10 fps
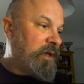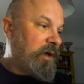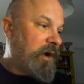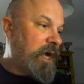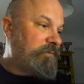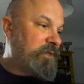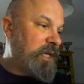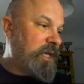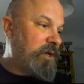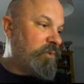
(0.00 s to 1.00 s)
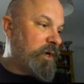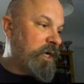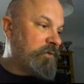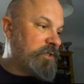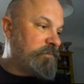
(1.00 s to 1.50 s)
I have
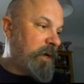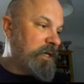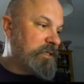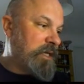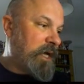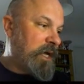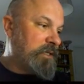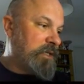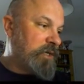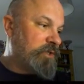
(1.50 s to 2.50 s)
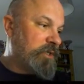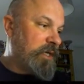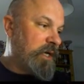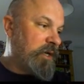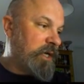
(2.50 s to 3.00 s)
D100 space and dungeon,
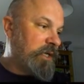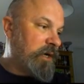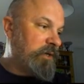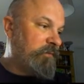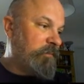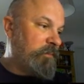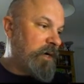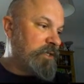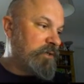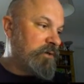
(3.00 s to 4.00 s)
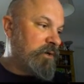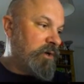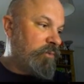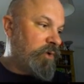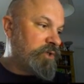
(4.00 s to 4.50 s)
and I can only imagine
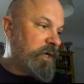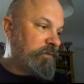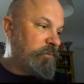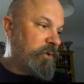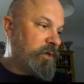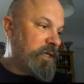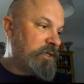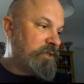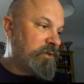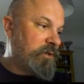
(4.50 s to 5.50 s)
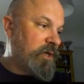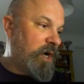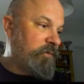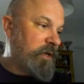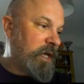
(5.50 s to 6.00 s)
what you have to put into the
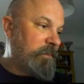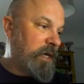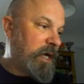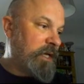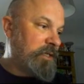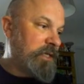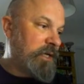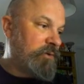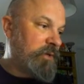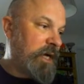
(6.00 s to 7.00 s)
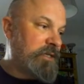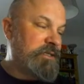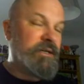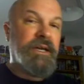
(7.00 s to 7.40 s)
overland mechanics and all that.